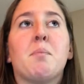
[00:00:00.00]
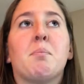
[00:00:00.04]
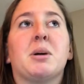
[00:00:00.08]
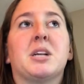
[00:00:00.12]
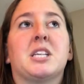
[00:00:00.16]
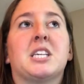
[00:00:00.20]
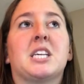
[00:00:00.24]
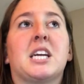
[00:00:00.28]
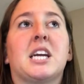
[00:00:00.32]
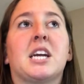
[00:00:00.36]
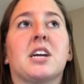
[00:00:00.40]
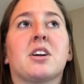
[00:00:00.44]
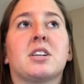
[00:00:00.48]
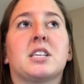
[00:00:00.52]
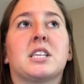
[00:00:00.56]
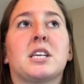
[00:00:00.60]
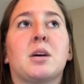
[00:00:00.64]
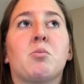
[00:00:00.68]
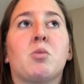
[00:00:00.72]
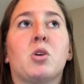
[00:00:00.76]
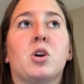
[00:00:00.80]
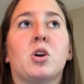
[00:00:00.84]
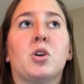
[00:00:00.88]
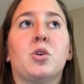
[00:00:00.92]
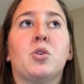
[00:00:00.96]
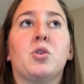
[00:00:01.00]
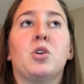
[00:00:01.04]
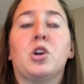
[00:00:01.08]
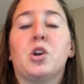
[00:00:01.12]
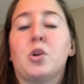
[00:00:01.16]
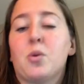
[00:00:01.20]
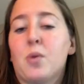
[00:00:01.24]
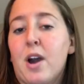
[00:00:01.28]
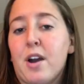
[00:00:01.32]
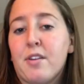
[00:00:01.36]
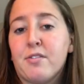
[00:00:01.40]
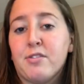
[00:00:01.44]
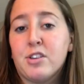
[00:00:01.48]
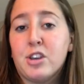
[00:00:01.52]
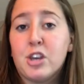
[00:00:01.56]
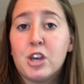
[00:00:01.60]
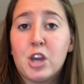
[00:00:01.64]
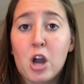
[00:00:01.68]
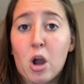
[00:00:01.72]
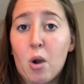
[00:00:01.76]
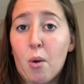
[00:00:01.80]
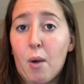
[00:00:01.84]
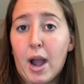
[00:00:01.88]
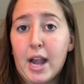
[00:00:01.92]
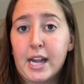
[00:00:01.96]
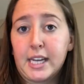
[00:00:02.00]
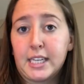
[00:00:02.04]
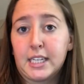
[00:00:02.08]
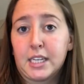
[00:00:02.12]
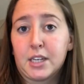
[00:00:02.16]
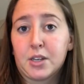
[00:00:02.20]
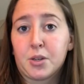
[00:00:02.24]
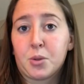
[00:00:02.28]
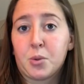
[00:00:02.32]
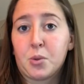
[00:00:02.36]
But to hear someone who you have no idea